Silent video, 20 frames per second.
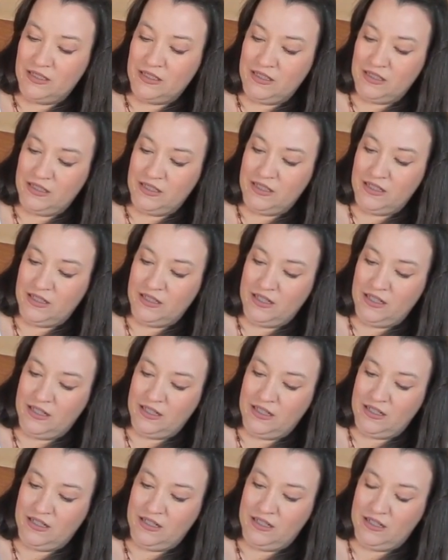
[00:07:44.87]

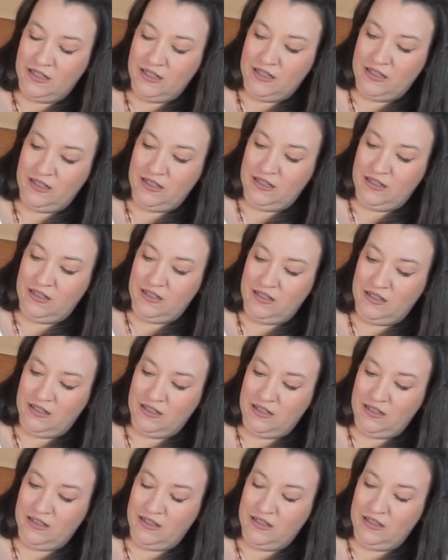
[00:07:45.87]

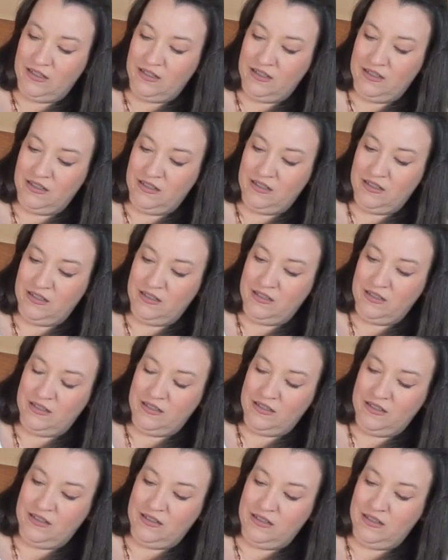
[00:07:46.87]

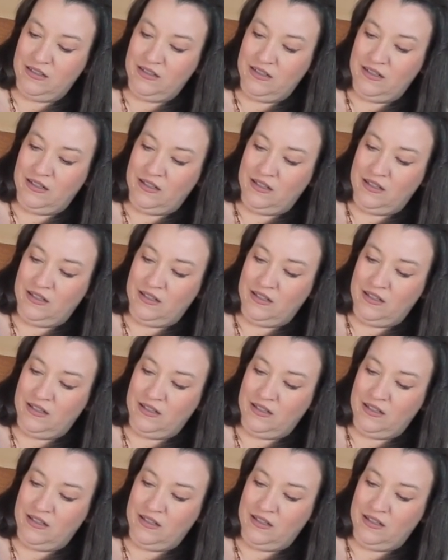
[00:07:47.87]
No one is speaking in this clip.